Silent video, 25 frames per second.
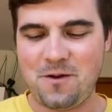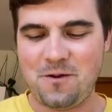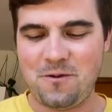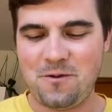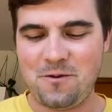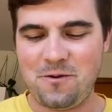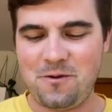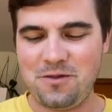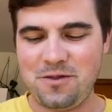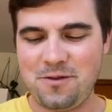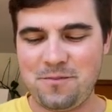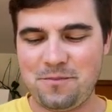
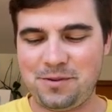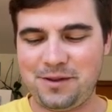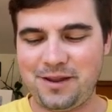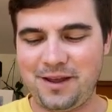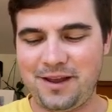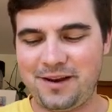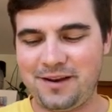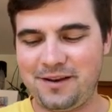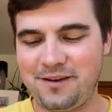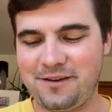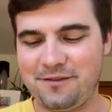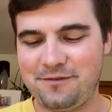On the
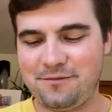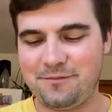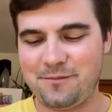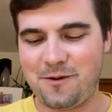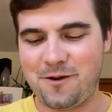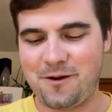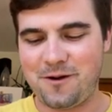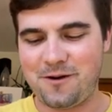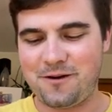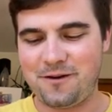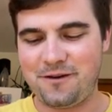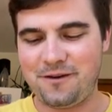planet of
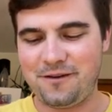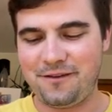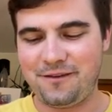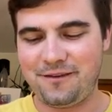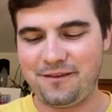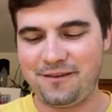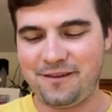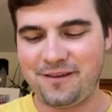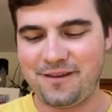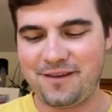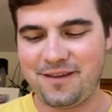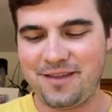
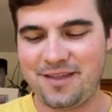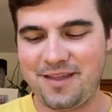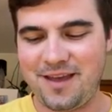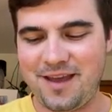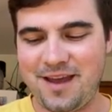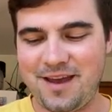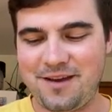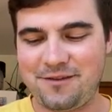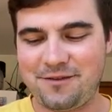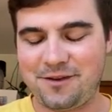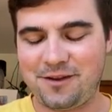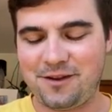Mars, they
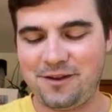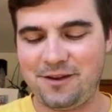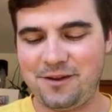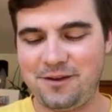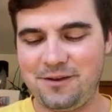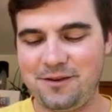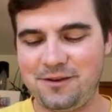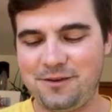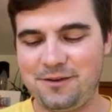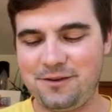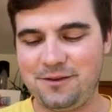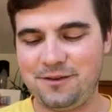have
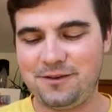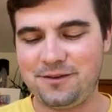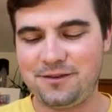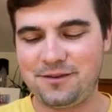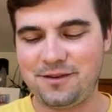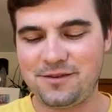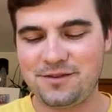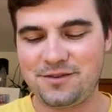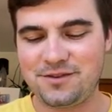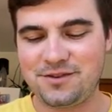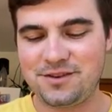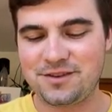clothes
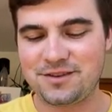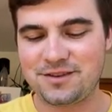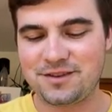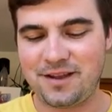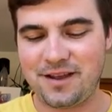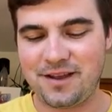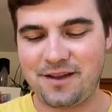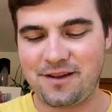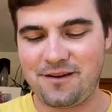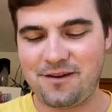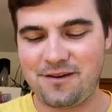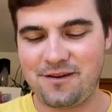just
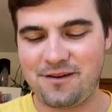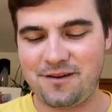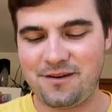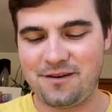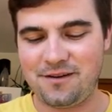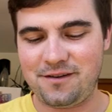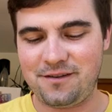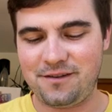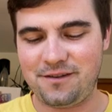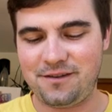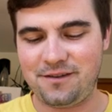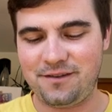like
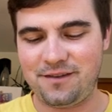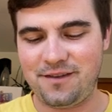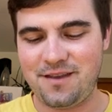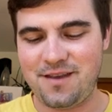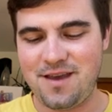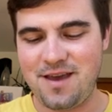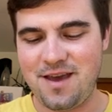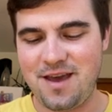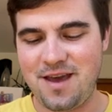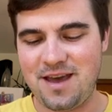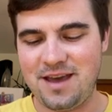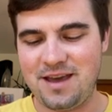ours,
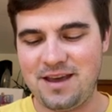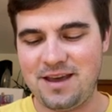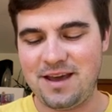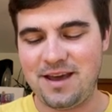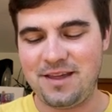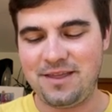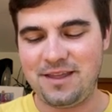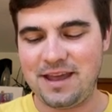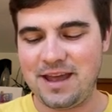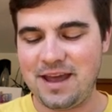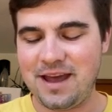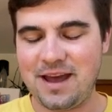
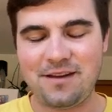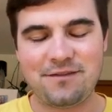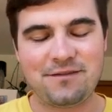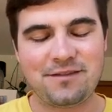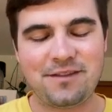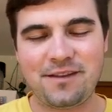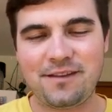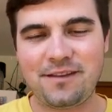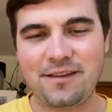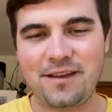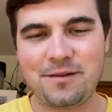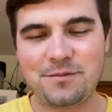and they have
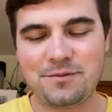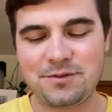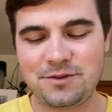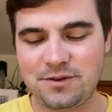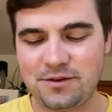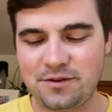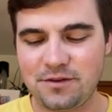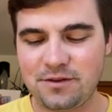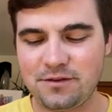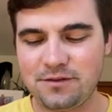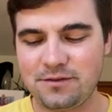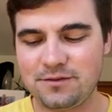the same
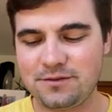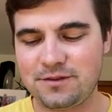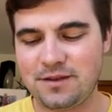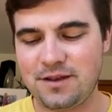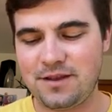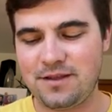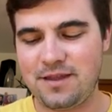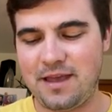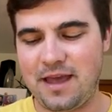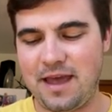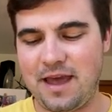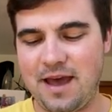shoes,
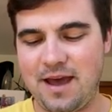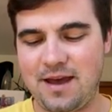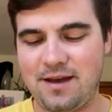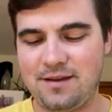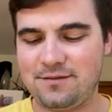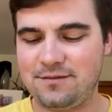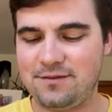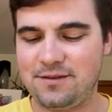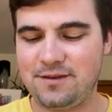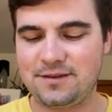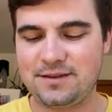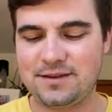and they
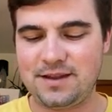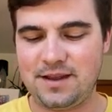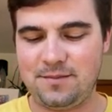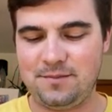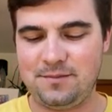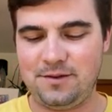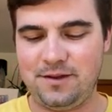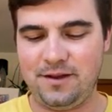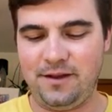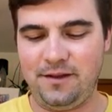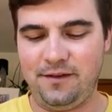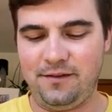have the
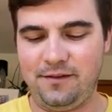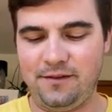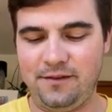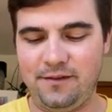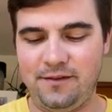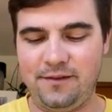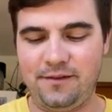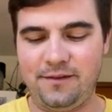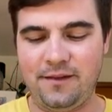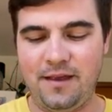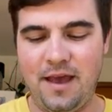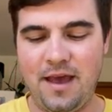same
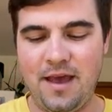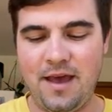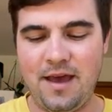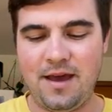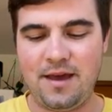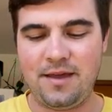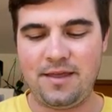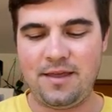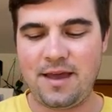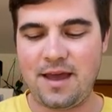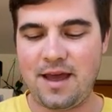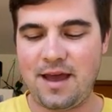laces,
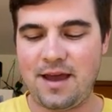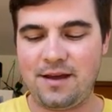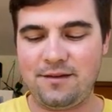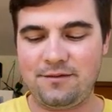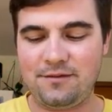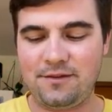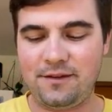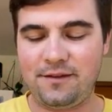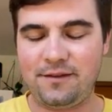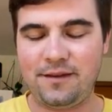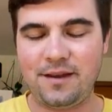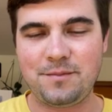and they
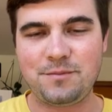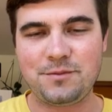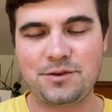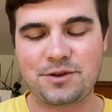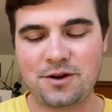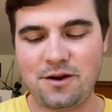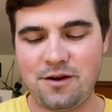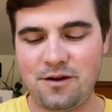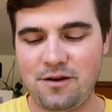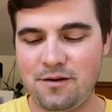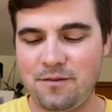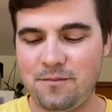have the same
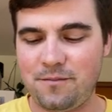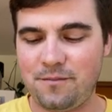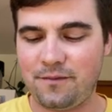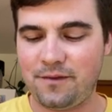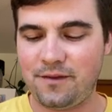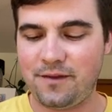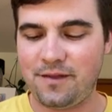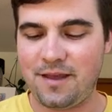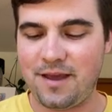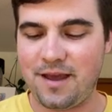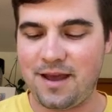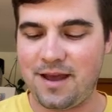charms,
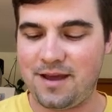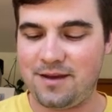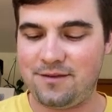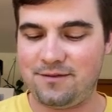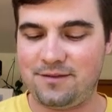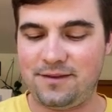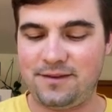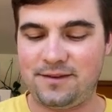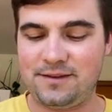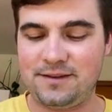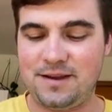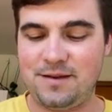and they have
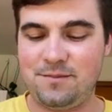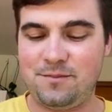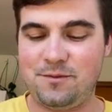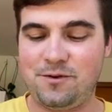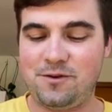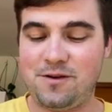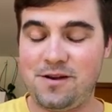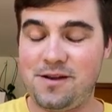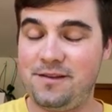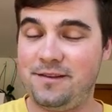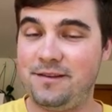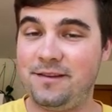the same
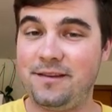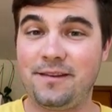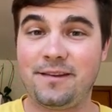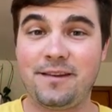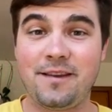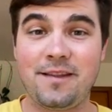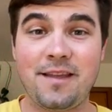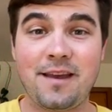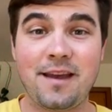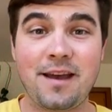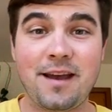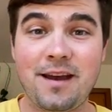graces,
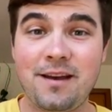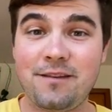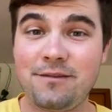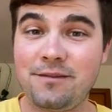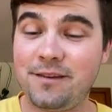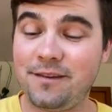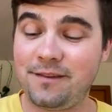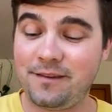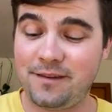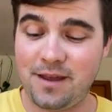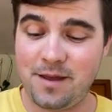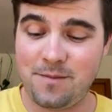and they have
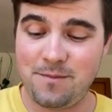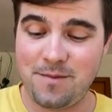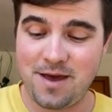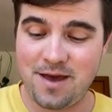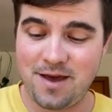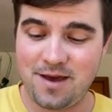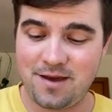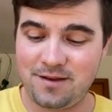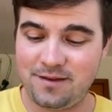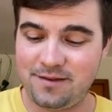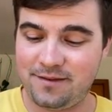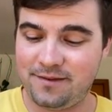the same
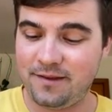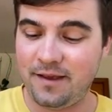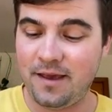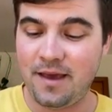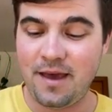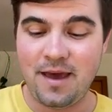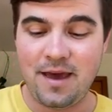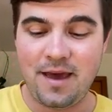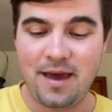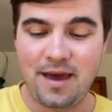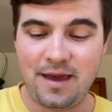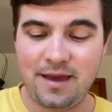heads
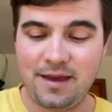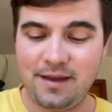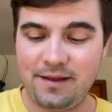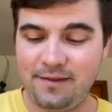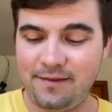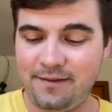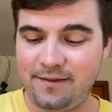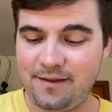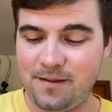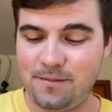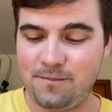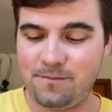
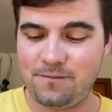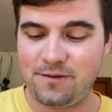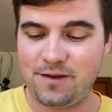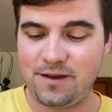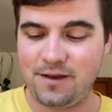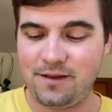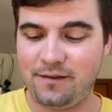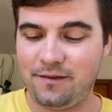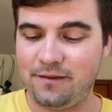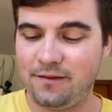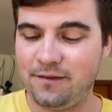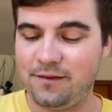and same
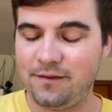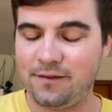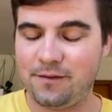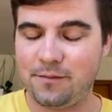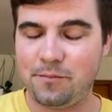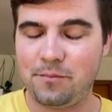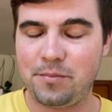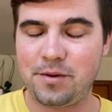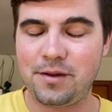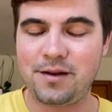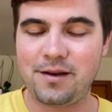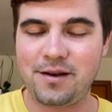faces,
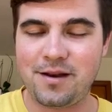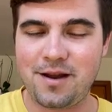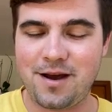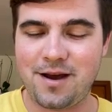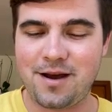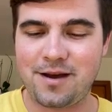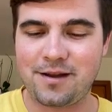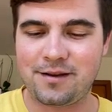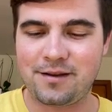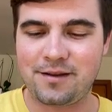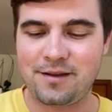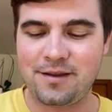but
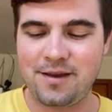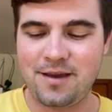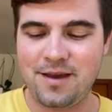not